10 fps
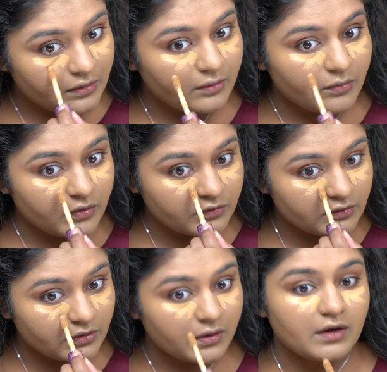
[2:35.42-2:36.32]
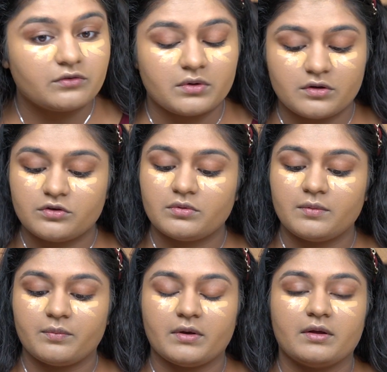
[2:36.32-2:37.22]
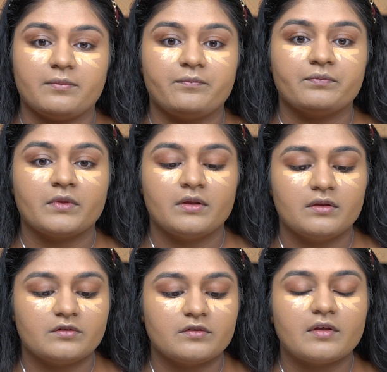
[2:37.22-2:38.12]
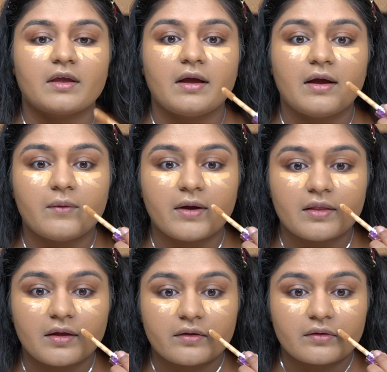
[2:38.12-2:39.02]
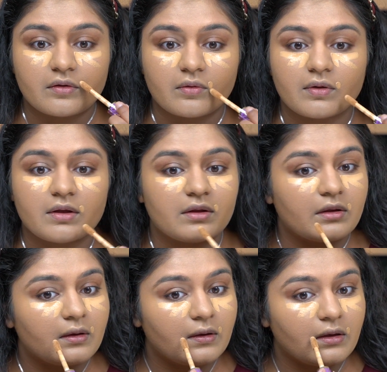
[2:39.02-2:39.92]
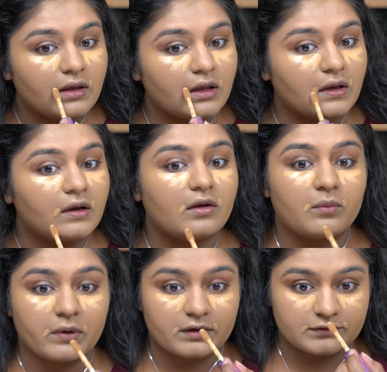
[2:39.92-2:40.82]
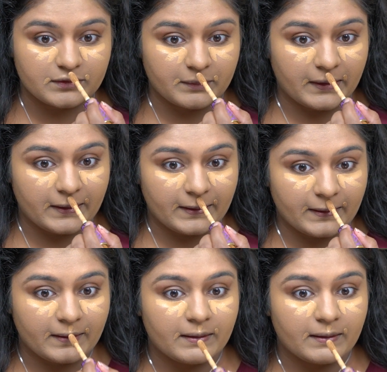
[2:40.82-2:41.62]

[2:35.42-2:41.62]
the most correct way to do it, but this is like how I like to do it and it works for me.